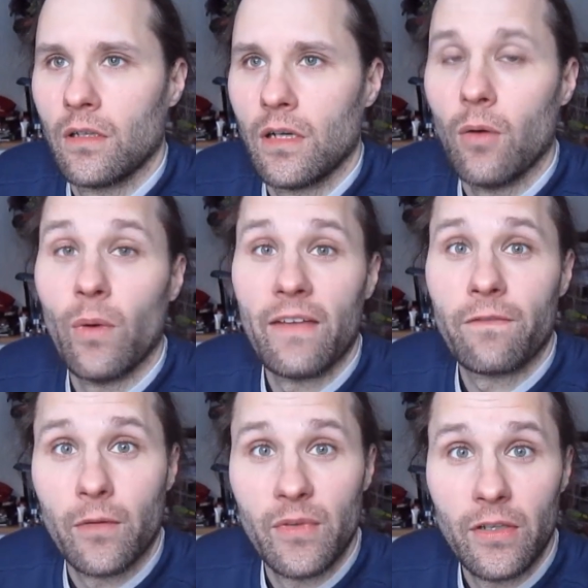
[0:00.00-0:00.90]
away
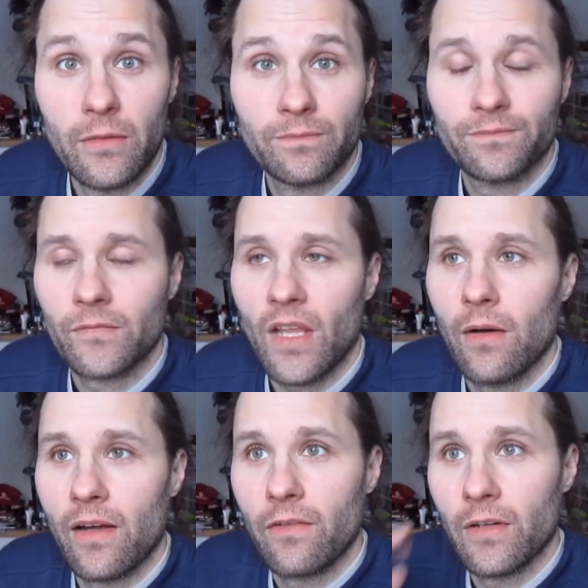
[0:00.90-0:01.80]
from you,
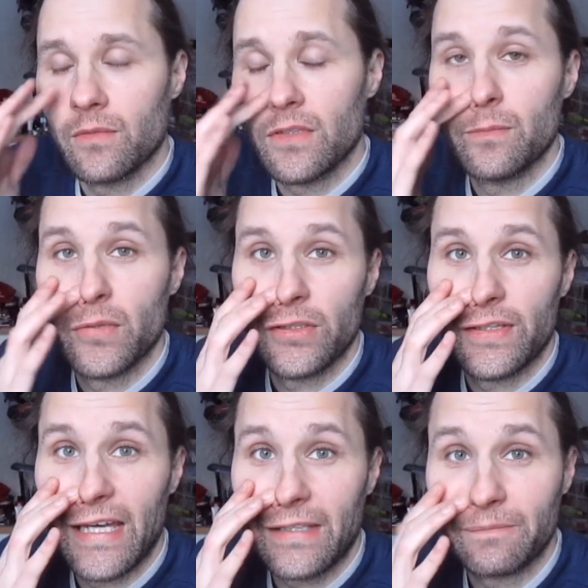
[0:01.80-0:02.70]
however to put
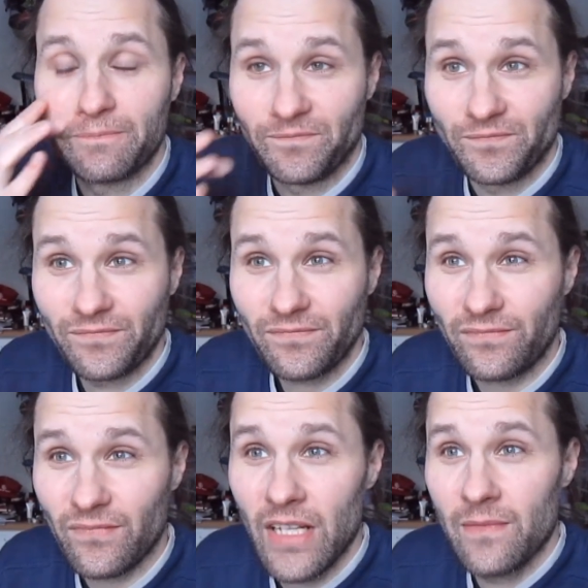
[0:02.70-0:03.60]
that.
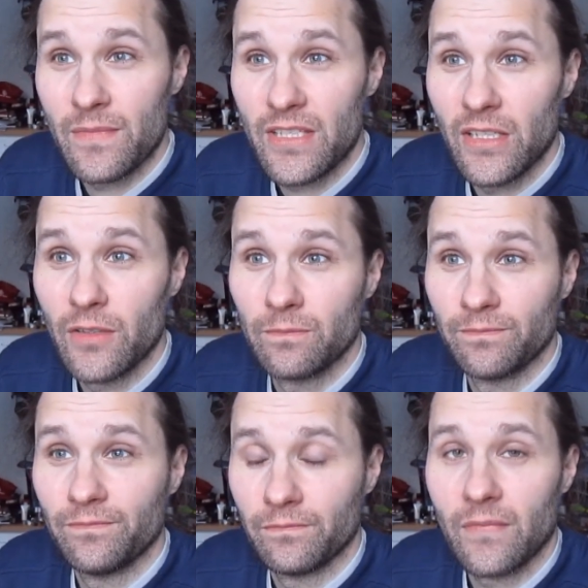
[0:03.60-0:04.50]
So
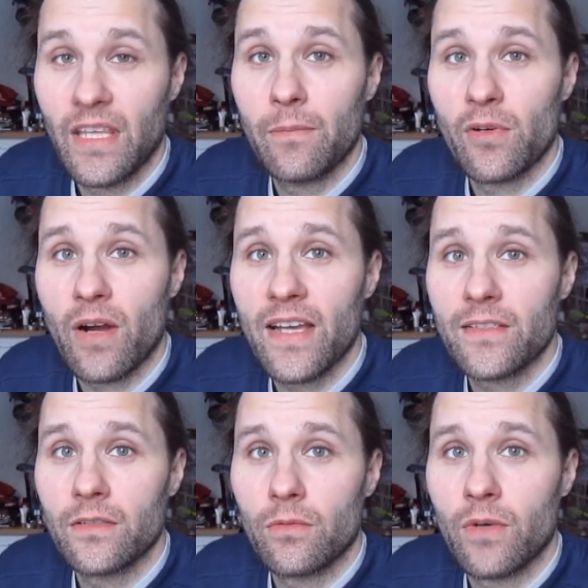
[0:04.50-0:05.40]
keep your
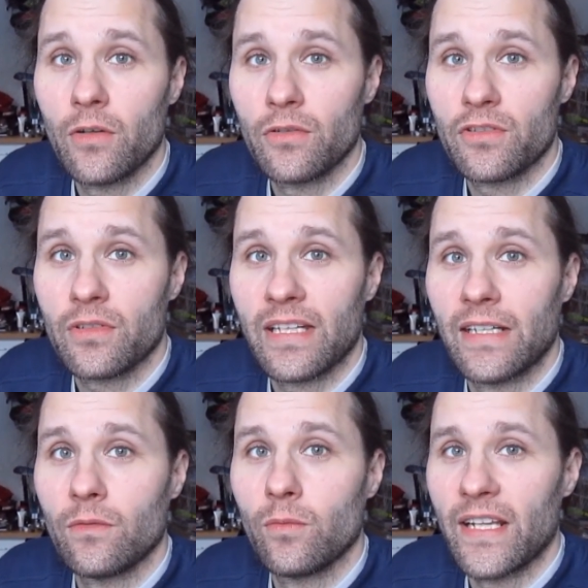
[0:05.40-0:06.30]
eyes on the roads
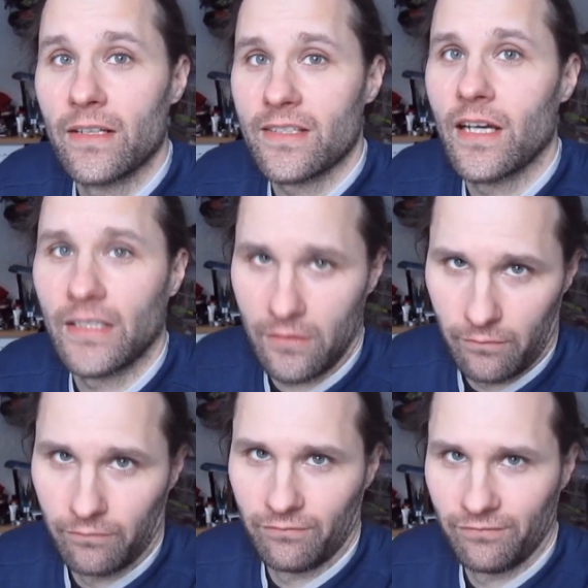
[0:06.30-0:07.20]
and wheels hot.
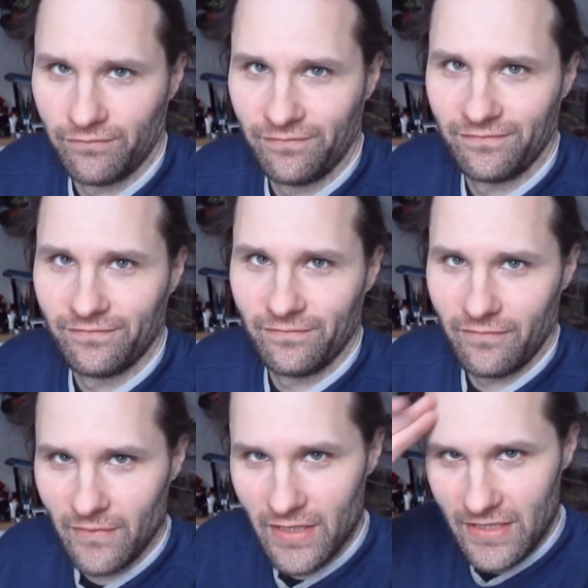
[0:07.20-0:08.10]

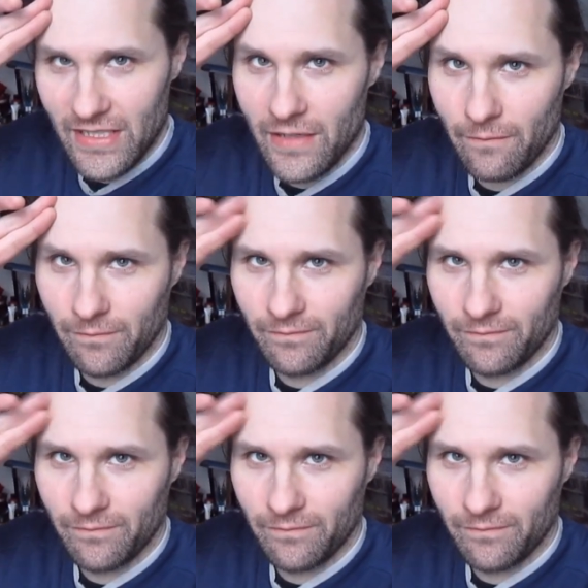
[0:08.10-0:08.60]
See ya!